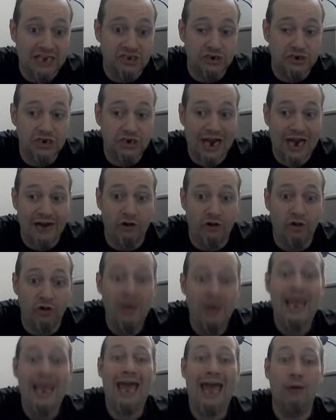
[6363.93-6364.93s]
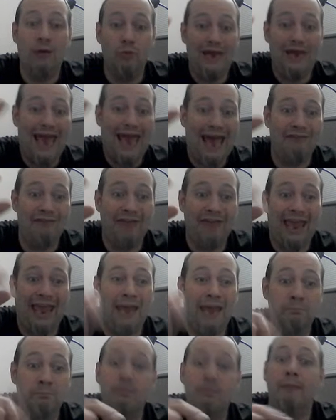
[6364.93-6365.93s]
the channel and we have
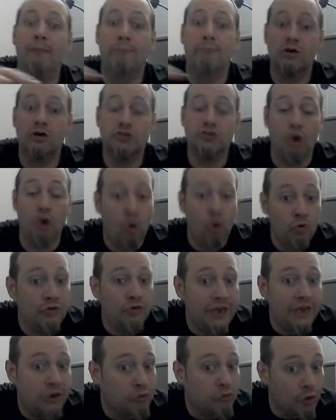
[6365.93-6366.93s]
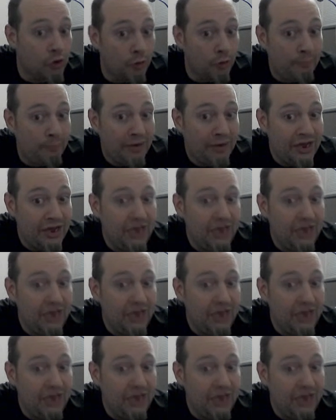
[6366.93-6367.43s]
a members only group,